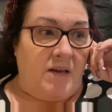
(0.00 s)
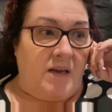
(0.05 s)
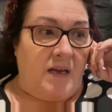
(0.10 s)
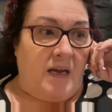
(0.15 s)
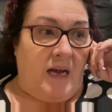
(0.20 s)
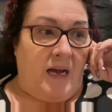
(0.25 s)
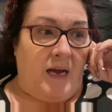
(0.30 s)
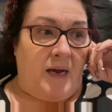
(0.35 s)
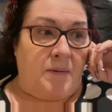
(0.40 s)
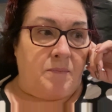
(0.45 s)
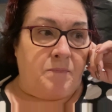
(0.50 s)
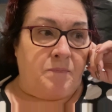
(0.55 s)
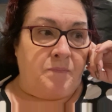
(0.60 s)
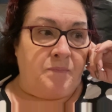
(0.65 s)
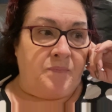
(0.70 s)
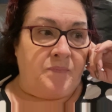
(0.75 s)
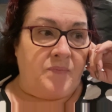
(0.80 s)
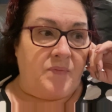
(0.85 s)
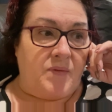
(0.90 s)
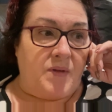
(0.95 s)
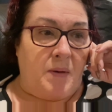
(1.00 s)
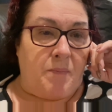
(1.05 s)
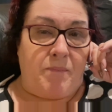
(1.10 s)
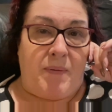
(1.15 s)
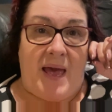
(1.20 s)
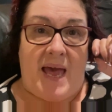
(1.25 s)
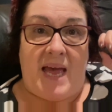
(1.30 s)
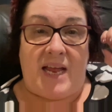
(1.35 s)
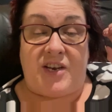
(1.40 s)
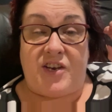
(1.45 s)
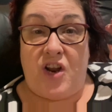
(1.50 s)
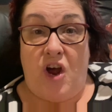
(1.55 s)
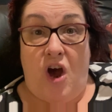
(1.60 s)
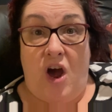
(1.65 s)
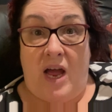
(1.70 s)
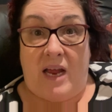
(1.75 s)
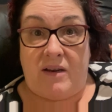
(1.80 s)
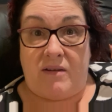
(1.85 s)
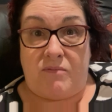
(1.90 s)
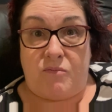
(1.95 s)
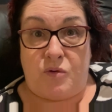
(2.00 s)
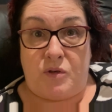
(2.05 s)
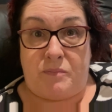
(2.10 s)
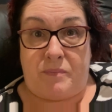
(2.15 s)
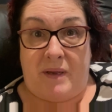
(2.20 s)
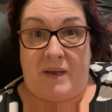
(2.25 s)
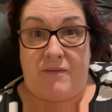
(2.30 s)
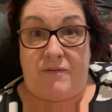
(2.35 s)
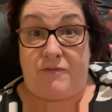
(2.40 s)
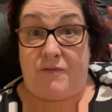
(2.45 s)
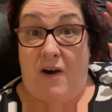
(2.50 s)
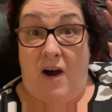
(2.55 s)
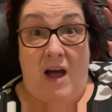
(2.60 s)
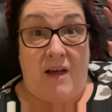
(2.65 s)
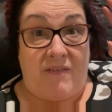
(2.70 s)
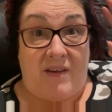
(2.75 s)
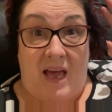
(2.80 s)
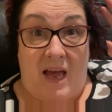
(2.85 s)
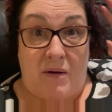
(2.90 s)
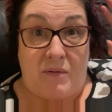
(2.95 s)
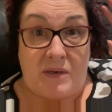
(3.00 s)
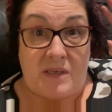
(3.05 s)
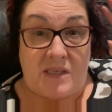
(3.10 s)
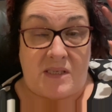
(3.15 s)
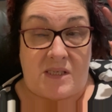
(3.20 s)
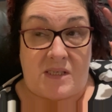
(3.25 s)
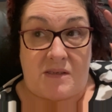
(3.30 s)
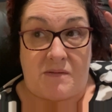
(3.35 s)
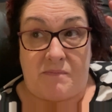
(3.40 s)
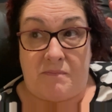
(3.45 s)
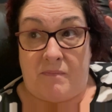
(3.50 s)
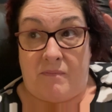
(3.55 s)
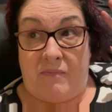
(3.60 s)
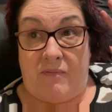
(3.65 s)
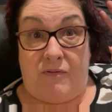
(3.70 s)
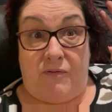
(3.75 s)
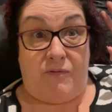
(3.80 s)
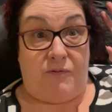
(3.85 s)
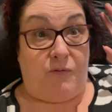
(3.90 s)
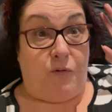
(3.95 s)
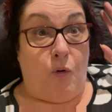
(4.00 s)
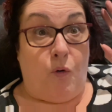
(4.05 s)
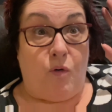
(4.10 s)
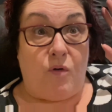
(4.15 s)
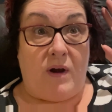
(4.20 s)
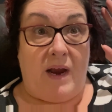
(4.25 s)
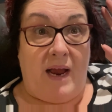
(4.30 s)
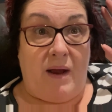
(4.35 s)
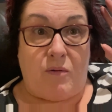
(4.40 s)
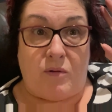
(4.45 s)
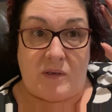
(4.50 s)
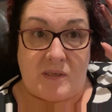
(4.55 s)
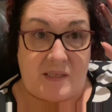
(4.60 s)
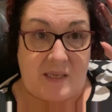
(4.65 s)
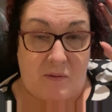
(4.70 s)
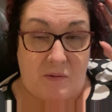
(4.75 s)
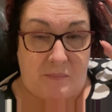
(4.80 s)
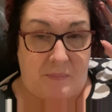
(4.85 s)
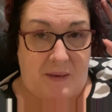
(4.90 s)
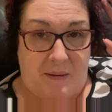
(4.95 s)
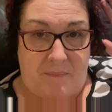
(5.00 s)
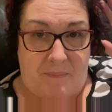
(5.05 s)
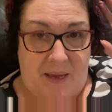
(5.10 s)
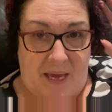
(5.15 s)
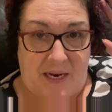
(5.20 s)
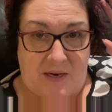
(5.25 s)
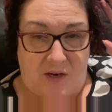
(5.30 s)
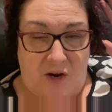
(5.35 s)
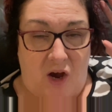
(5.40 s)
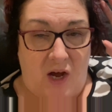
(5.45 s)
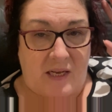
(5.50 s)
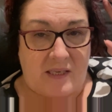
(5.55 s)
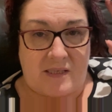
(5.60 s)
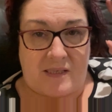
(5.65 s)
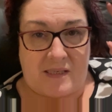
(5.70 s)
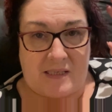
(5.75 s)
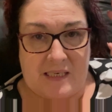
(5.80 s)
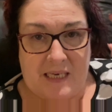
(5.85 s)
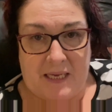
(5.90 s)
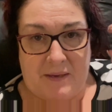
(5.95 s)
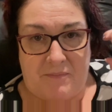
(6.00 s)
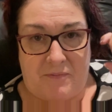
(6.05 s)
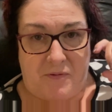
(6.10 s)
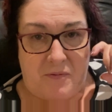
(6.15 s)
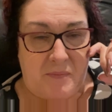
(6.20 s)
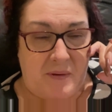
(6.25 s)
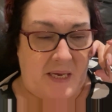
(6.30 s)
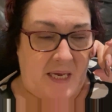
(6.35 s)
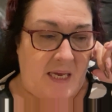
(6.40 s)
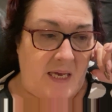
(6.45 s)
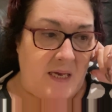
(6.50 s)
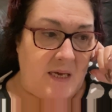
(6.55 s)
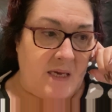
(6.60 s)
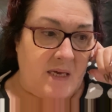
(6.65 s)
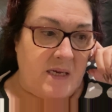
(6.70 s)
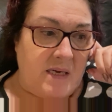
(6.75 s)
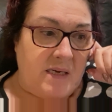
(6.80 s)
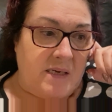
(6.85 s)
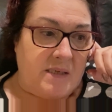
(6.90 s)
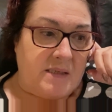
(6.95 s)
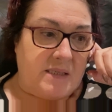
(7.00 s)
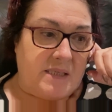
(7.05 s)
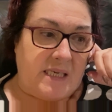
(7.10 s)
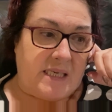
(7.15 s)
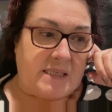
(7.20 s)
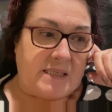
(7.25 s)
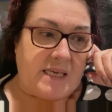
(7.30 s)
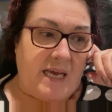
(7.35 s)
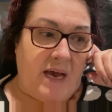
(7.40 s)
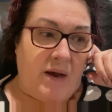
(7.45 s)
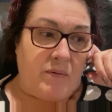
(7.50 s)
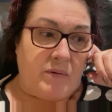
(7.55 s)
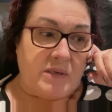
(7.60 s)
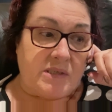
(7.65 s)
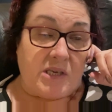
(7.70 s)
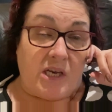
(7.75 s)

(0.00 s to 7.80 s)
A bad night would be 5 hours, 4 hours. That would be a bad night's sleep for me. 6 hours.